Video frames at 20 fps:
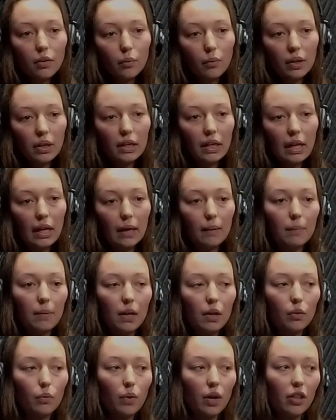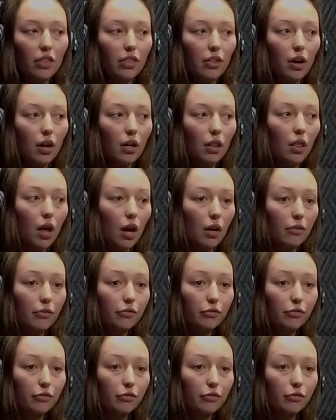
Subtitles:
We came in with a lot of